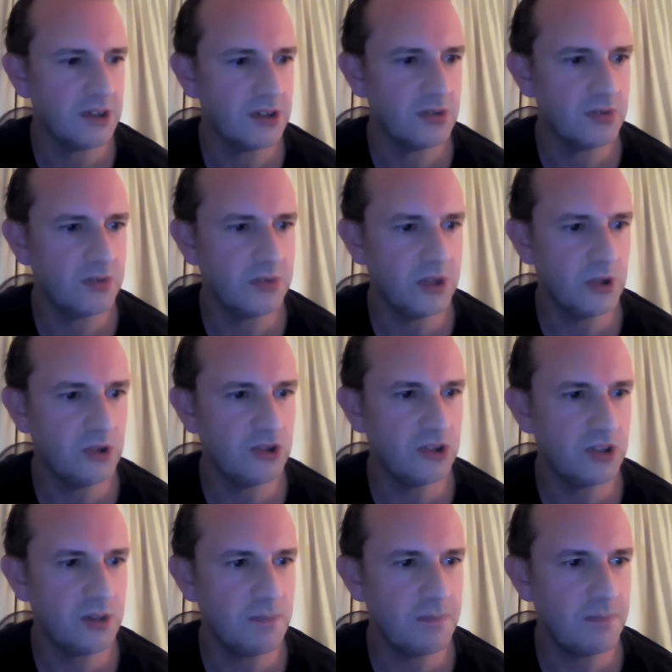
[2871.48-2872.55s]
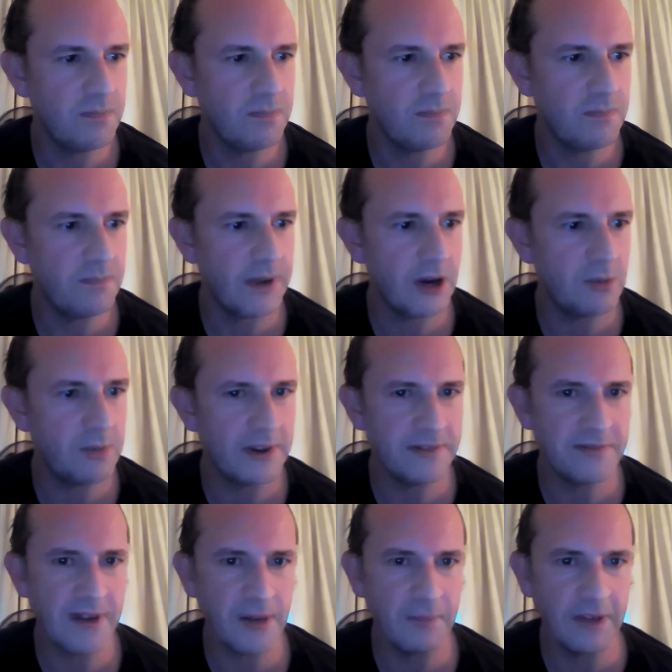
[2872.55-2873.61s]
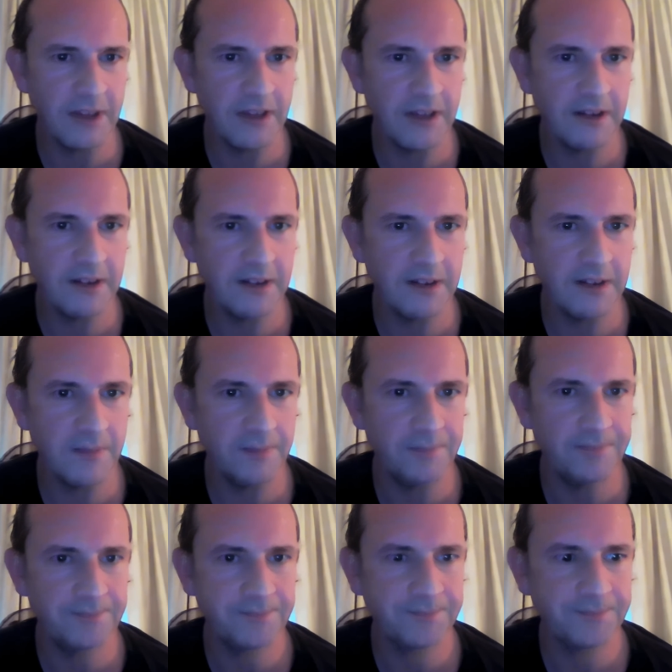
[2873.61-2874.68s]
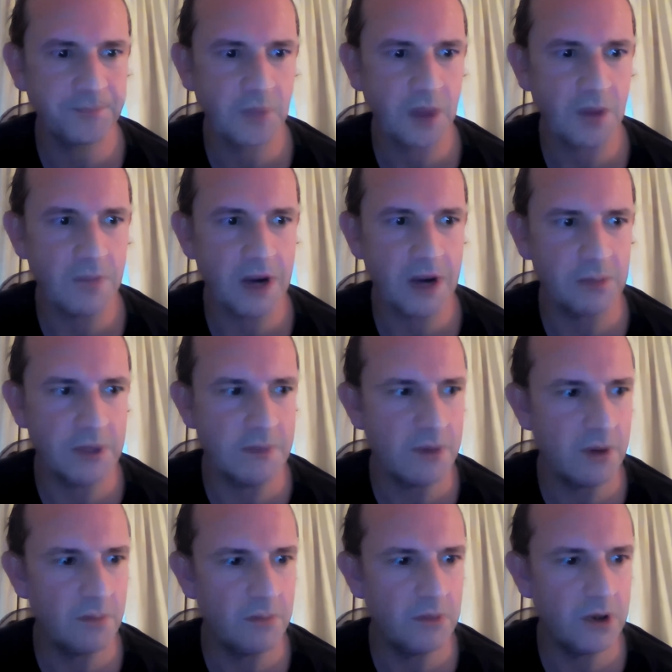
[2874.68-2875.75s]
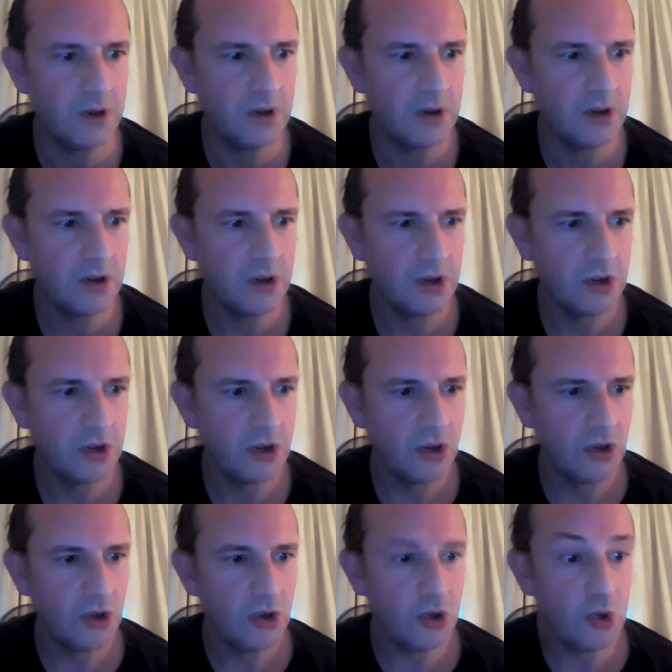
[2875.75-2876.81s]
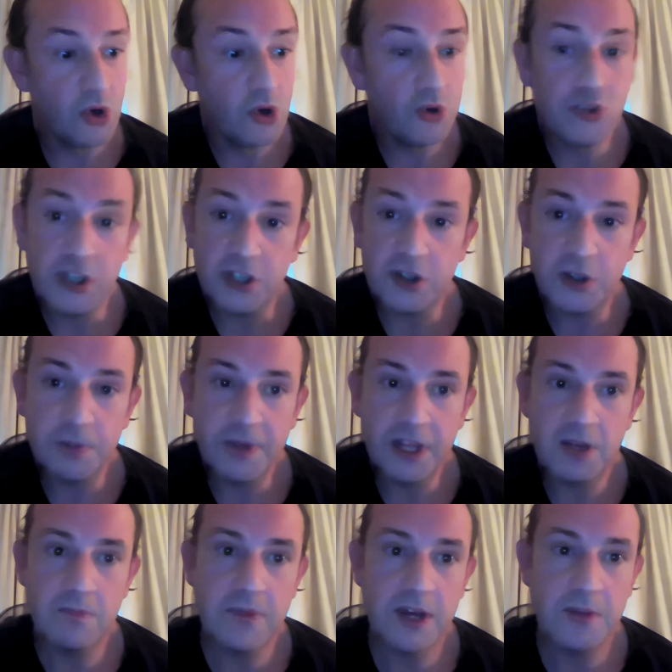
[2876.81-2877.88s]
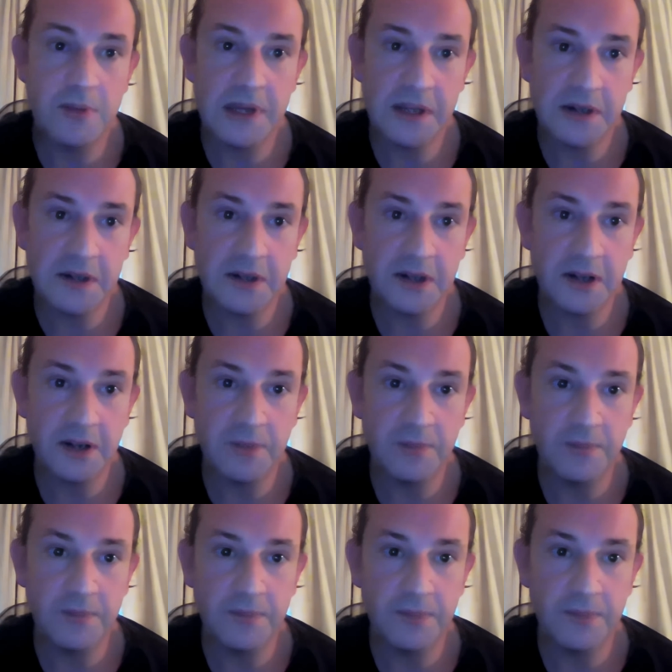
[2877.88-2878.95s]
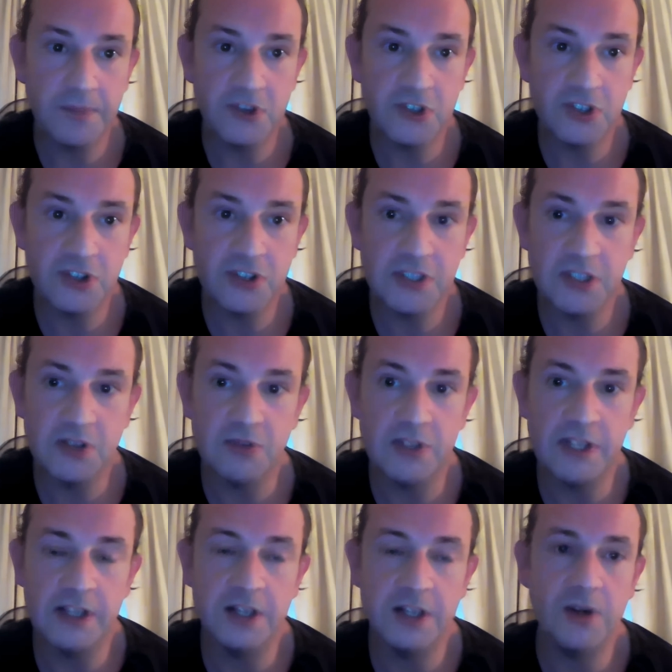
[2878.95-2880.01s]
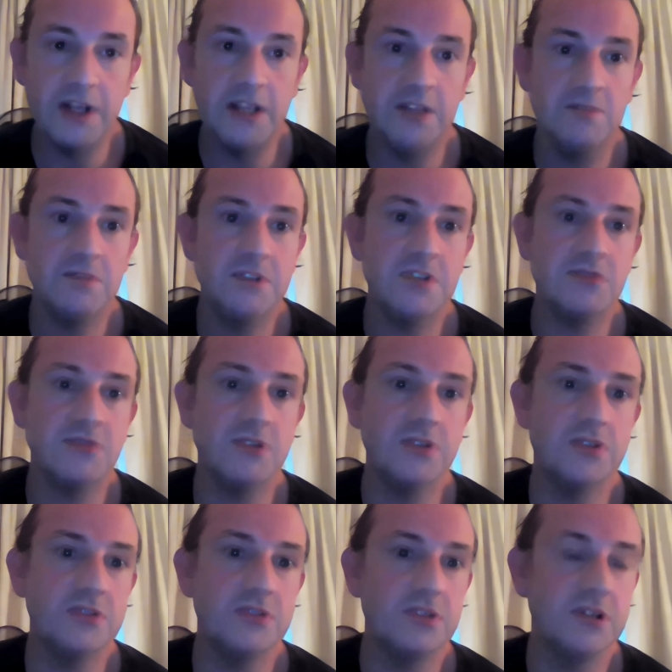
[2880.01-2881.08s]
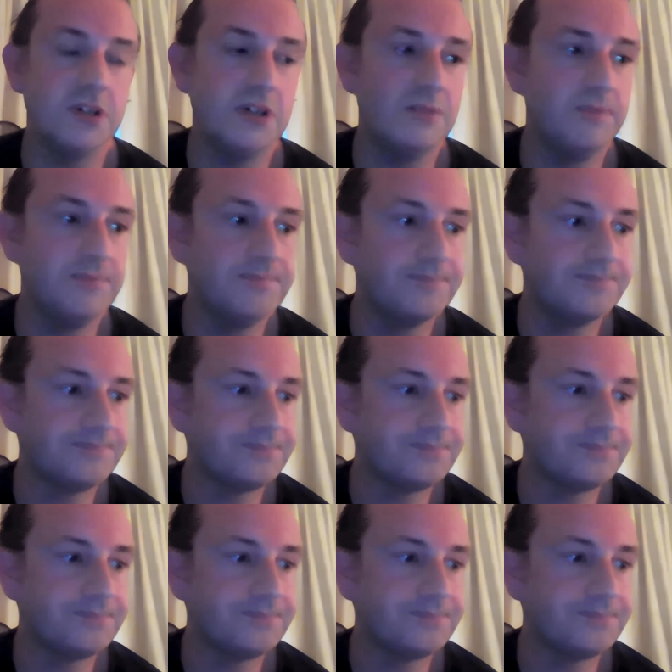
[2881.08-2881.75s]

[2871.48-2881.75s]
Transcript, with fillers: confusion about my family, um, about my mum, who, who she could have been, maybe. Um, because she, she didn't really know any different, um,